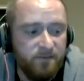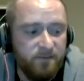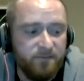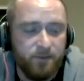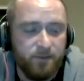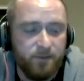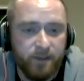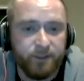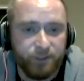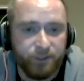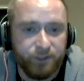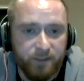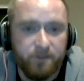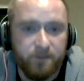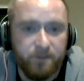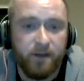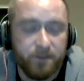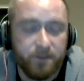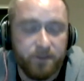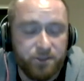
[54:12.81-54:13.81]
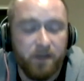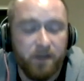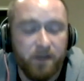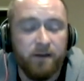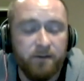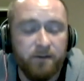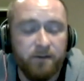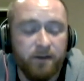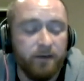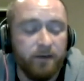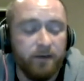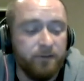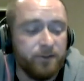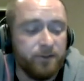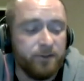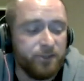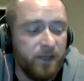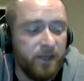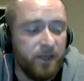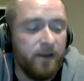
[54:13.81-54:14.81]
you got a shot. You got a real
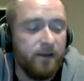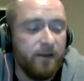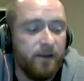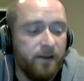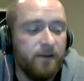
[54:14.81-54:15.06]
shot.